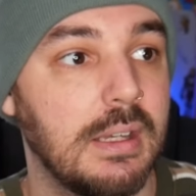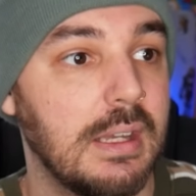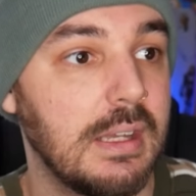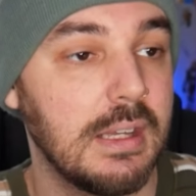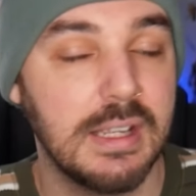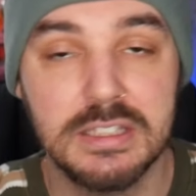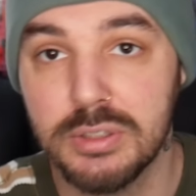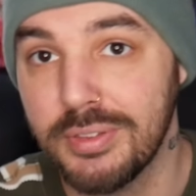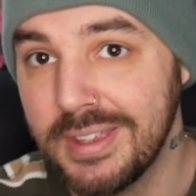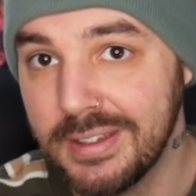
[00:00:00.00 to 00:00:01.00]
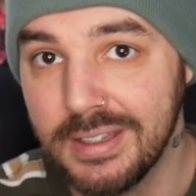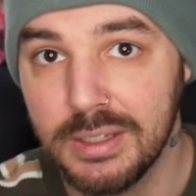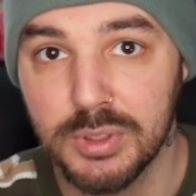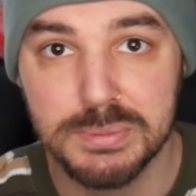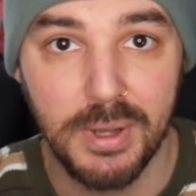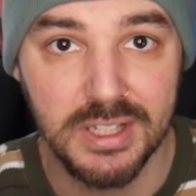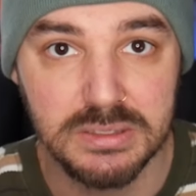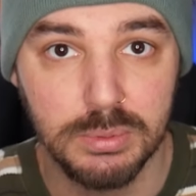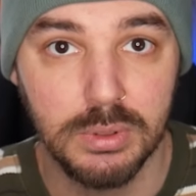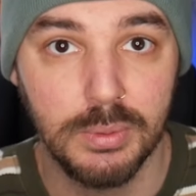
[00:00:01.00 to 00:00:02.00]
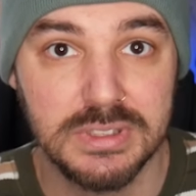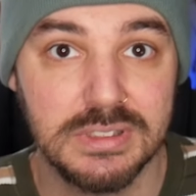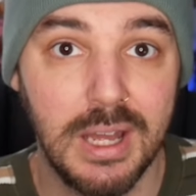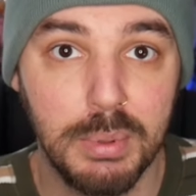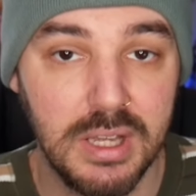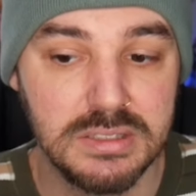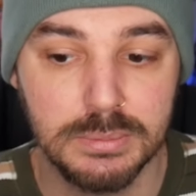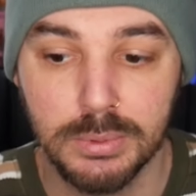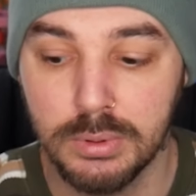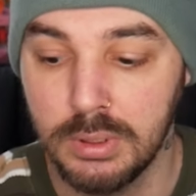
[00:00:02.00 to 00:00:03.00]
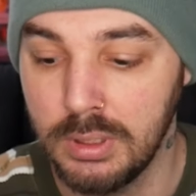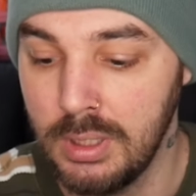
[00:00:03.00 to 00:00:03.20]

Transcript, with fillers: it gets you thinking what's possible, what's not possible.